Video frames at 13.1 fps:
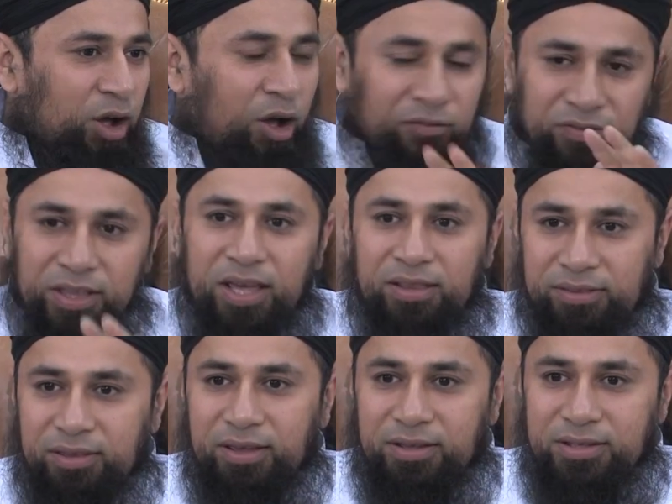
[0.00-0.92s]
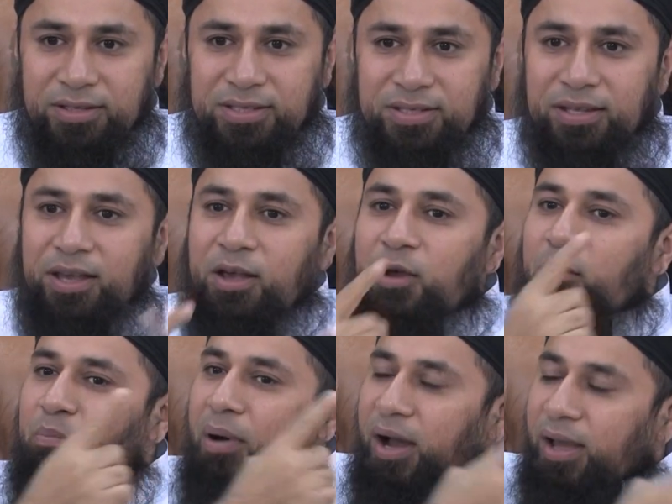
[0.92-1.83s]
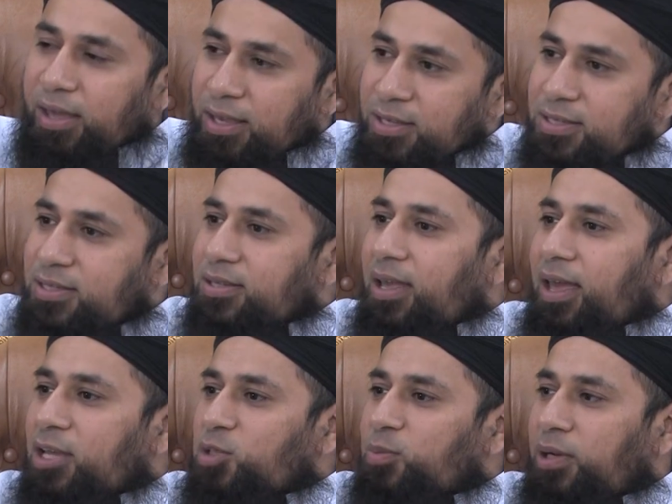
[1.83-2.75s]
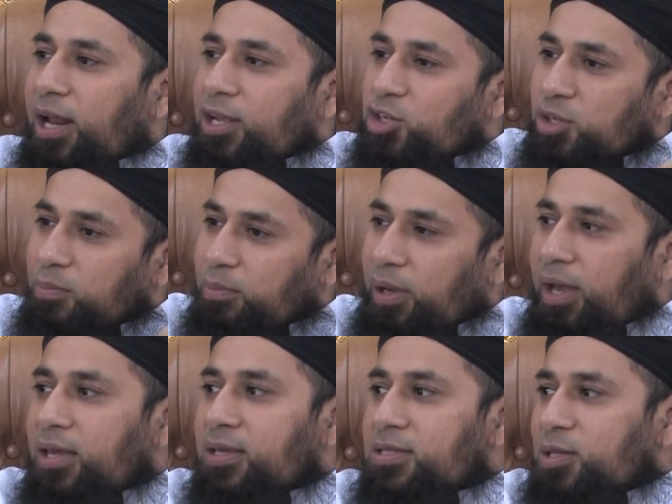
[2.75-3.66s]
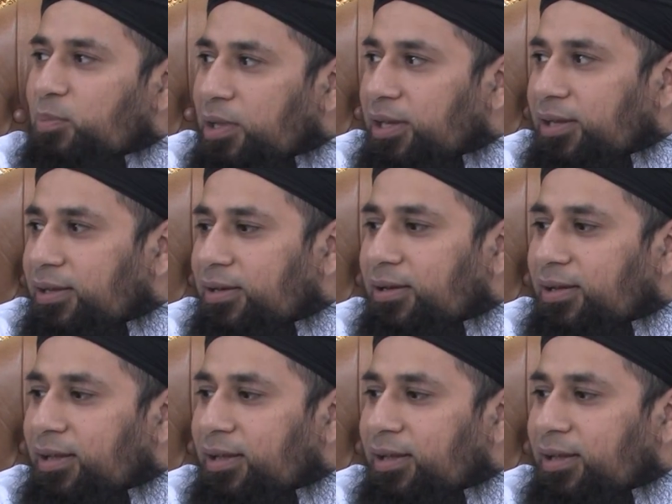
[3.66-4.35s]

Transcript: of their thirst by his explanation, by his opinion.